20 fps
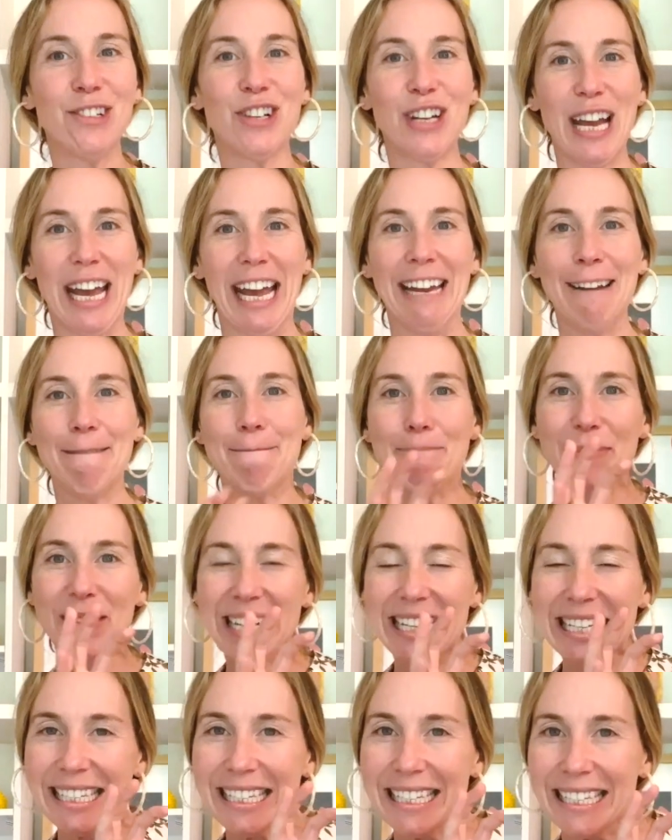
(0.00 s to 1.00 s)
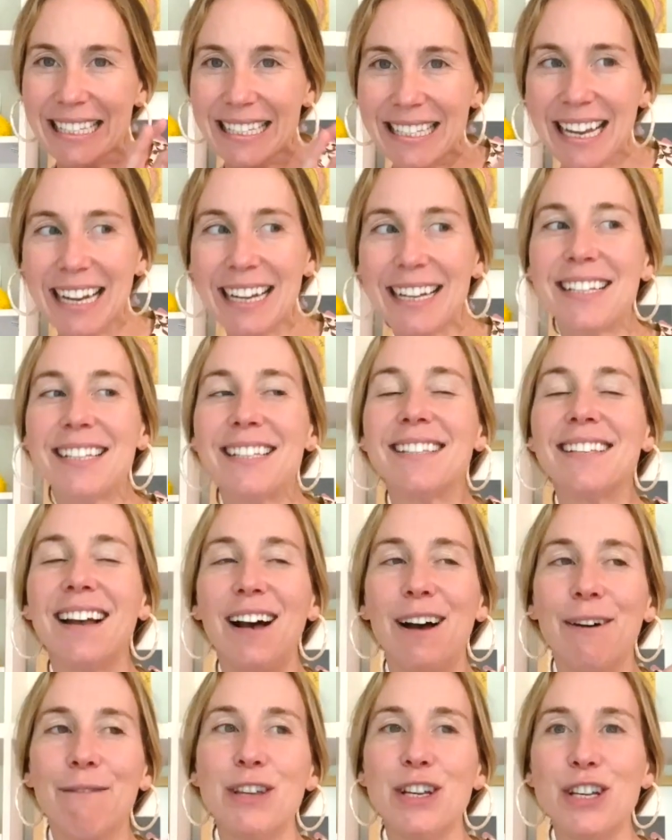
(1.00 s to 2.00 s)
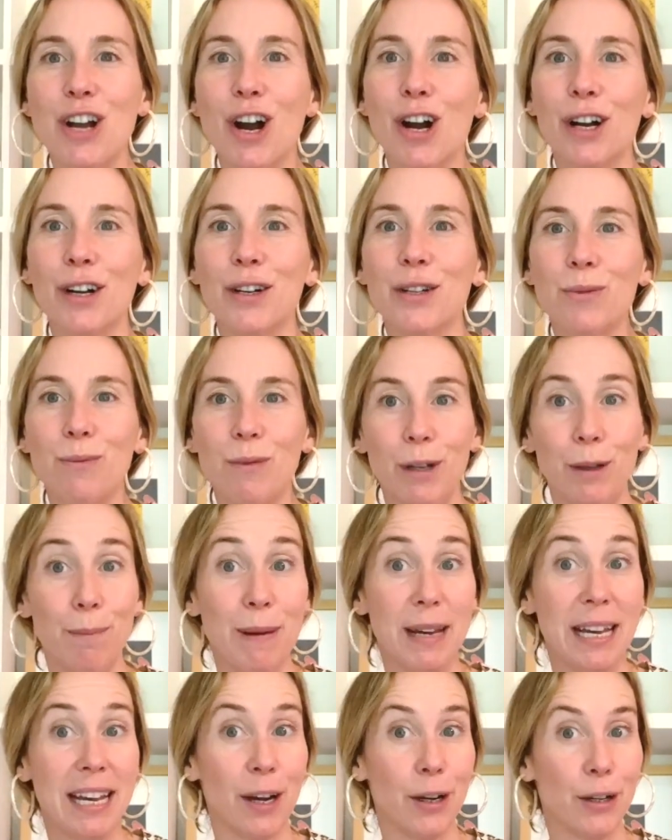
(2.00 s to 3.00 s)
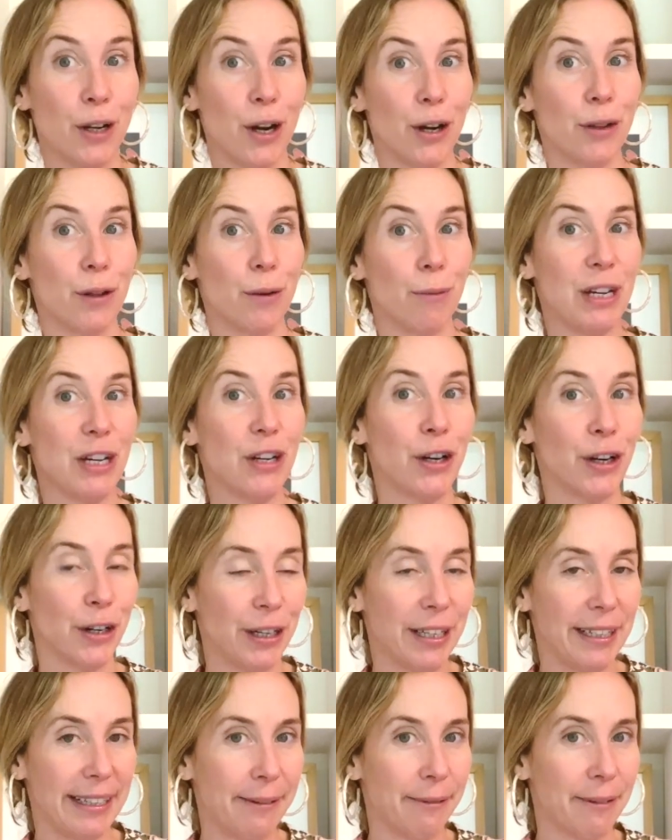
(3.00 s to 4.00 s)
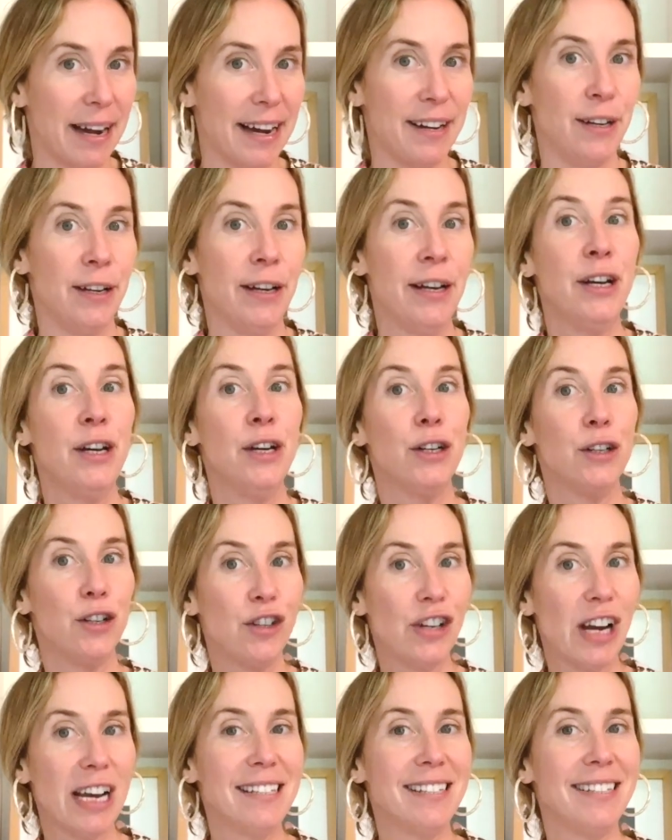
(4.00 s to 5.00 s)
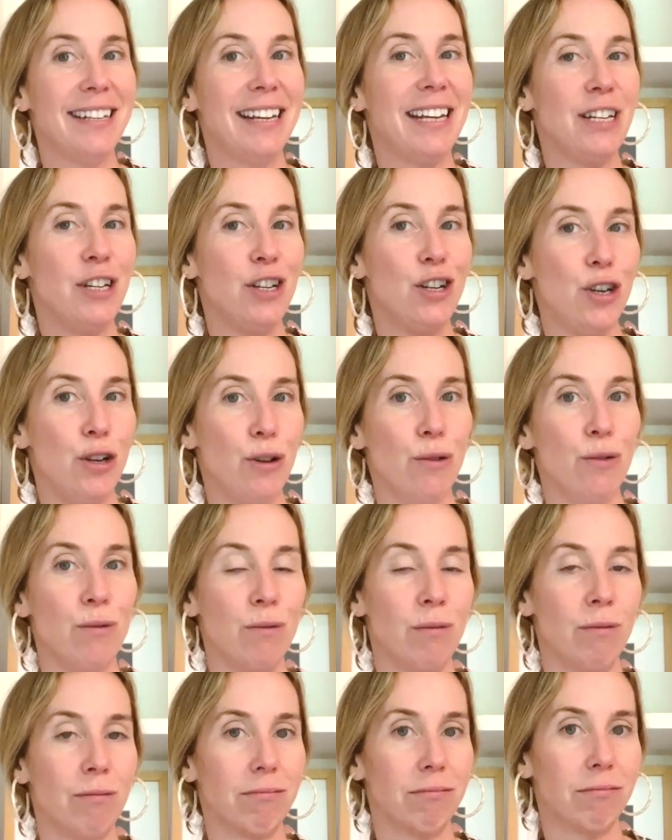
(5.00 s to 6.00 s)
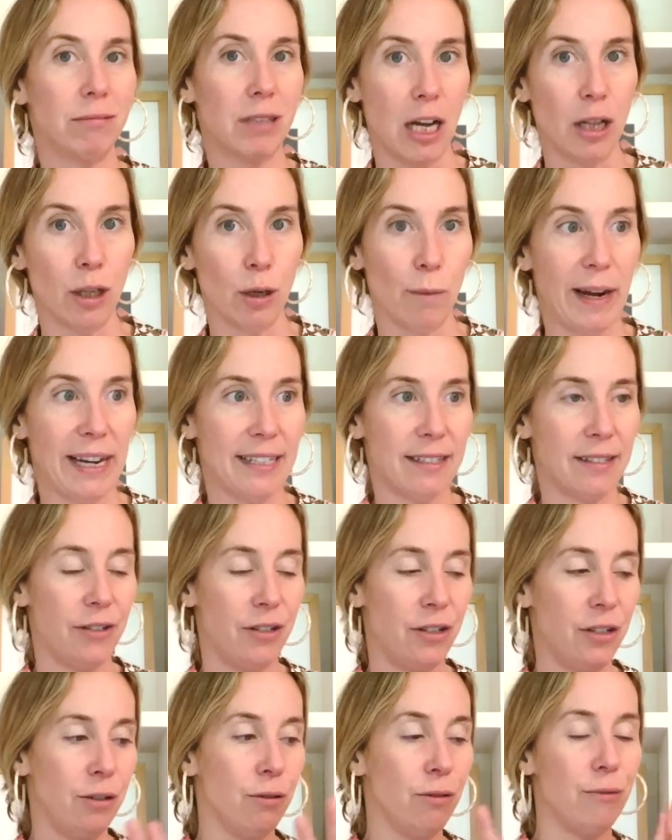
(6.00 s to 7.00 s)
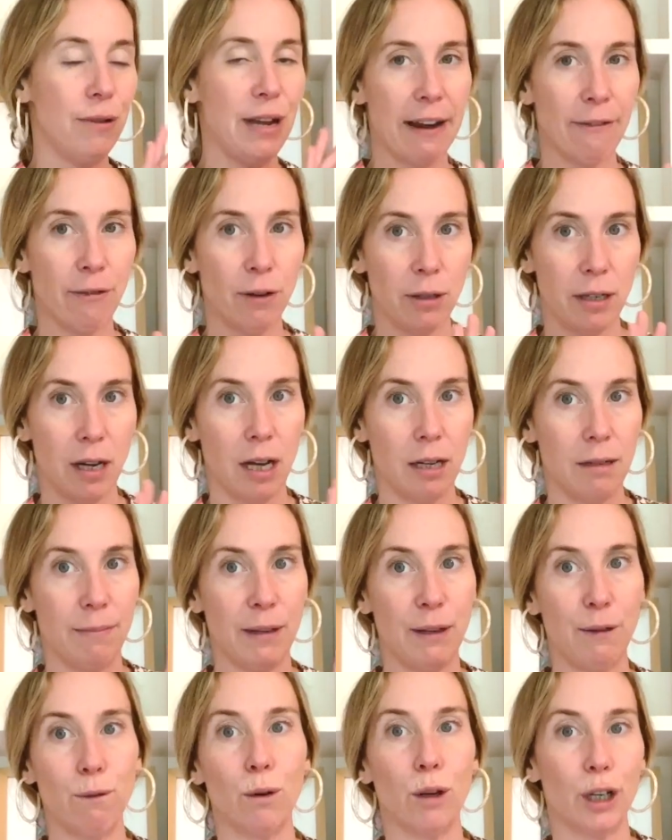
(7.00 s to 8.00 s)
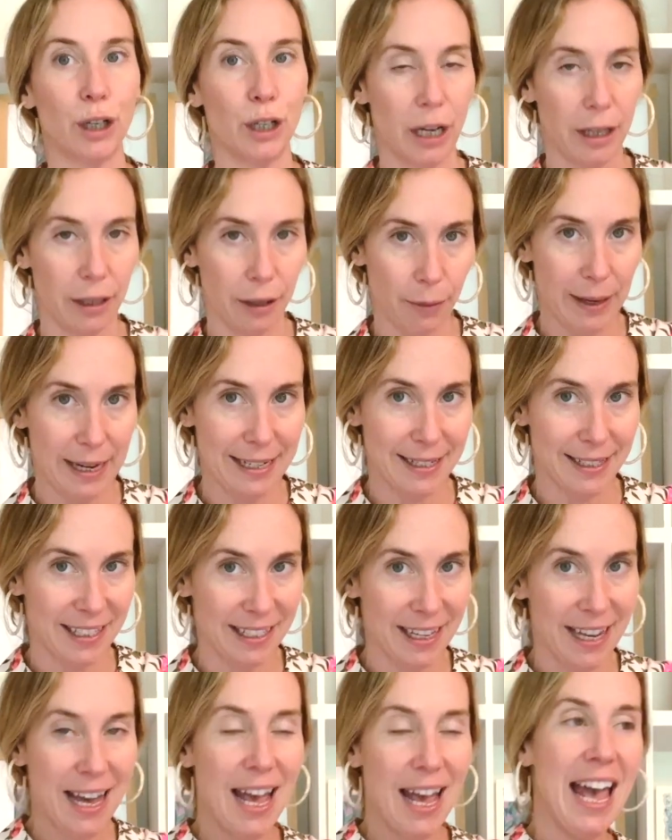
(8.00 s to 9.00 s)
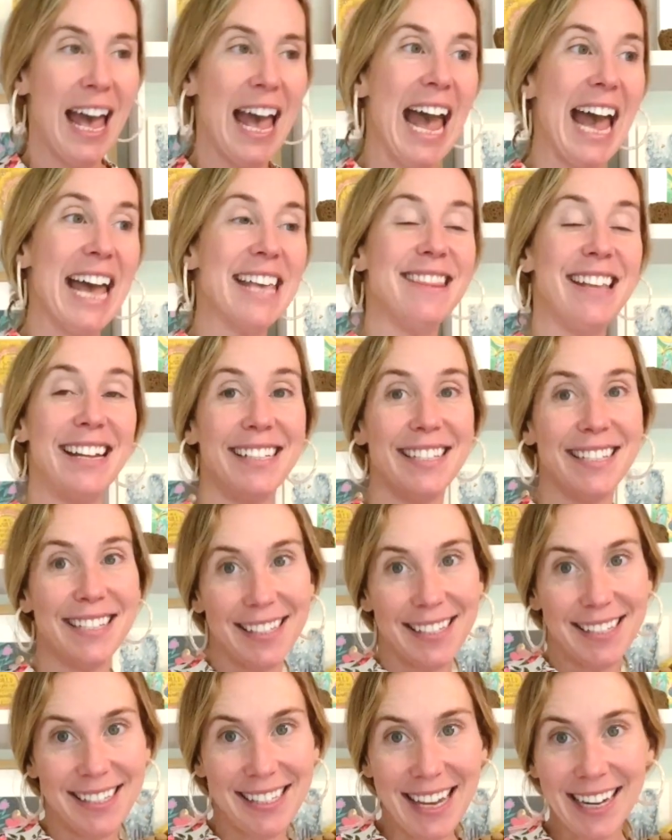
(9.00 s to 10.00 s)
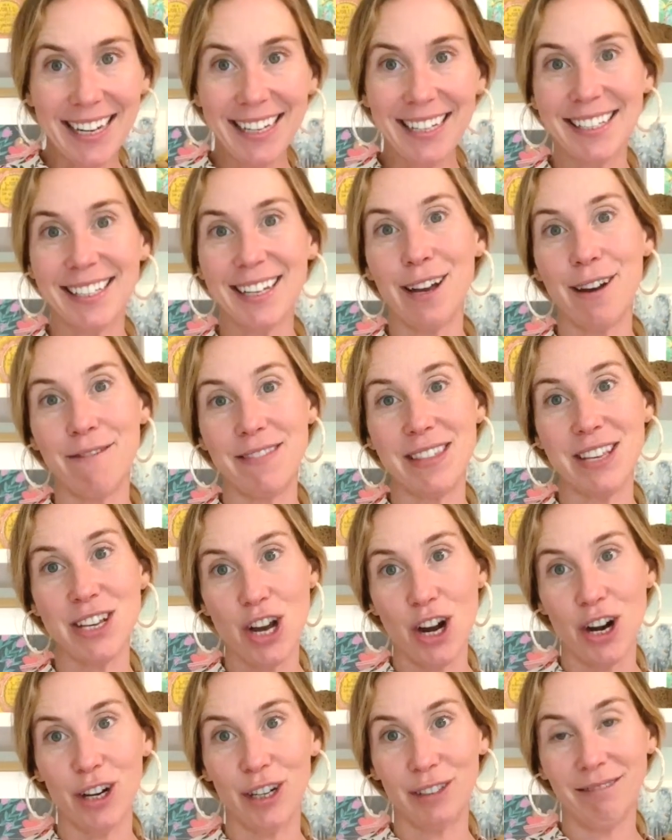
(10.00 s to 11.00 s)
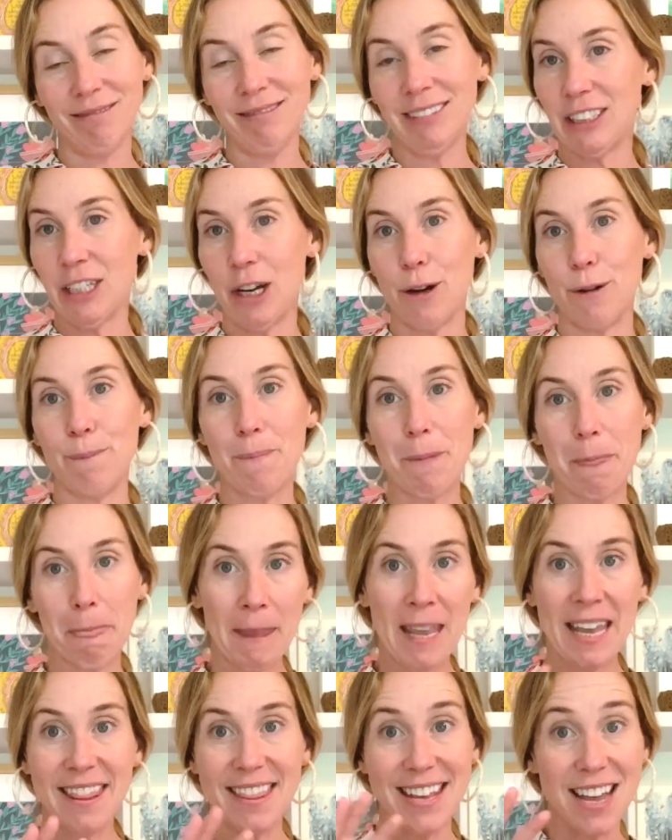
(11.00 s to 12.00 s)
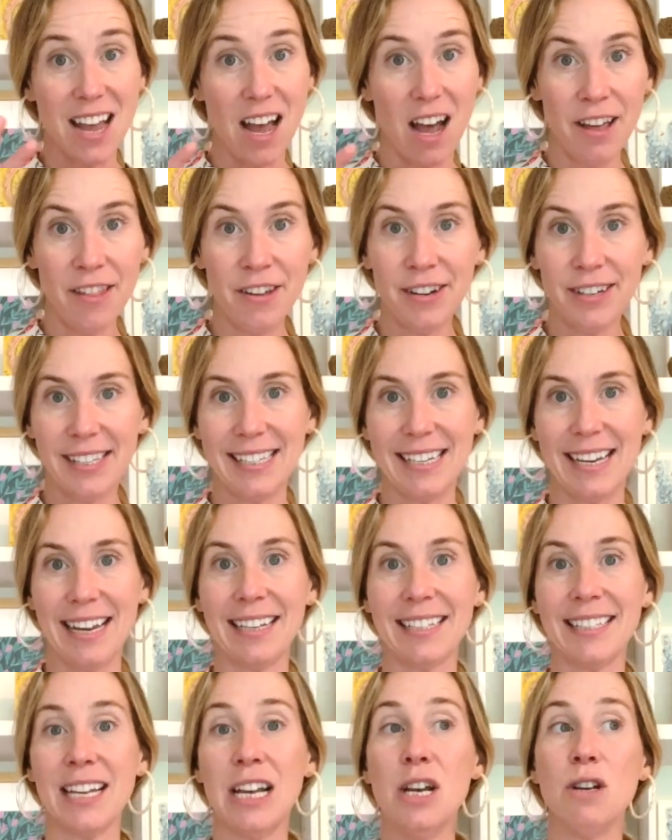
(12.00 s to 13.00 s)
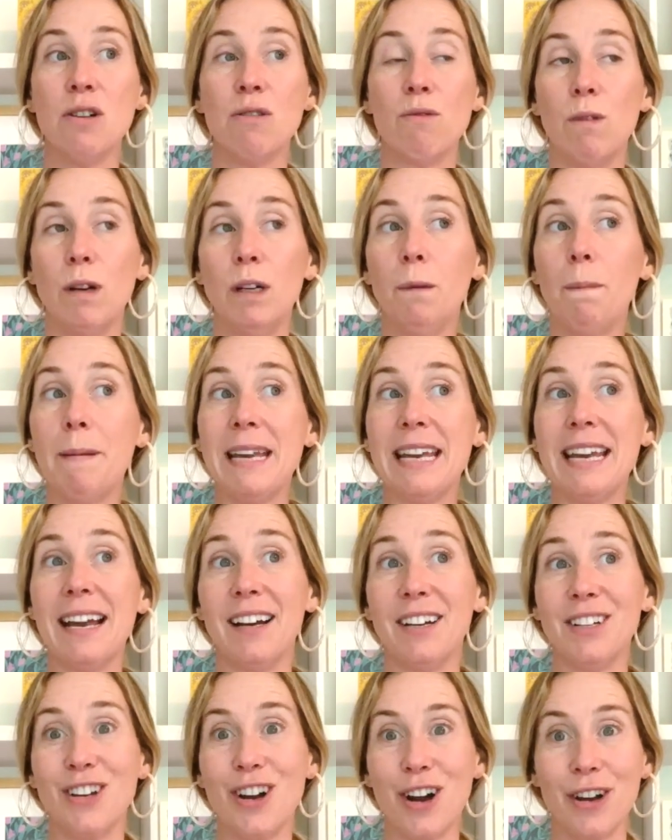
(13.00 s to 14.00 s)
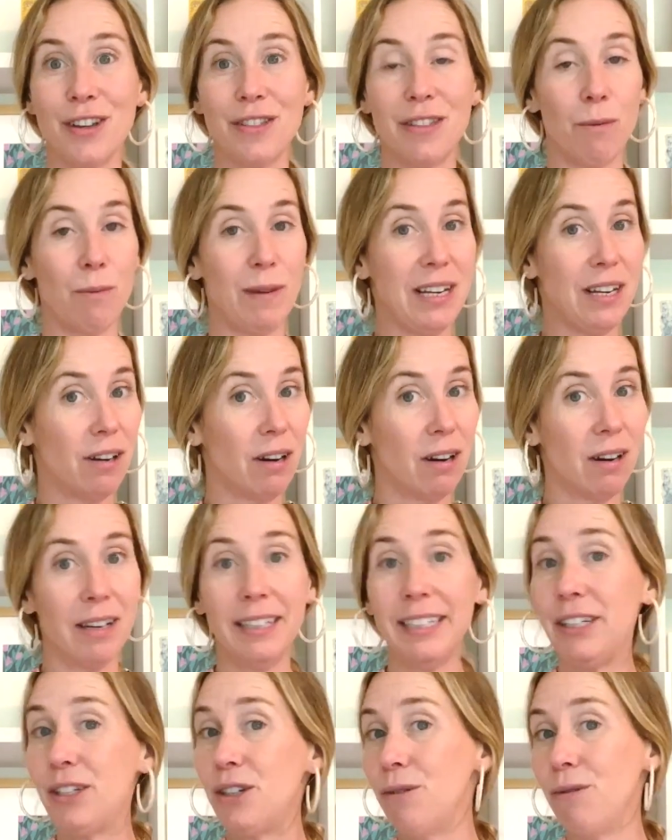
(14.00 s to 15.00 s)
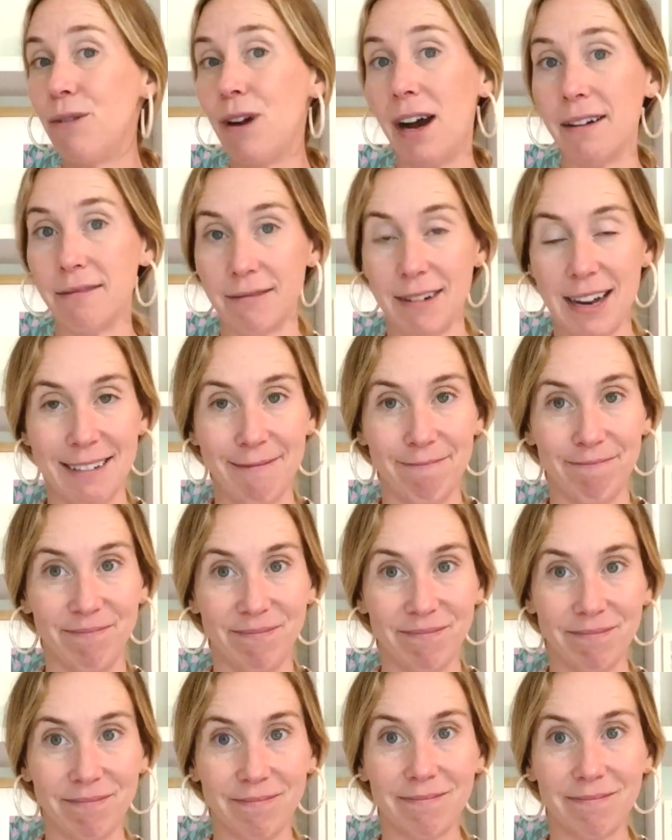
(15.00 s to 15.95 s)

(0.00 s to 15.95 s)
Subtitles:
kit, 6 of the yarns will be a yarn that we currently run just in new colorways, new never done before colorways. And then 6 of the yarn, so the other 6 will be a yarn that we currently do not run.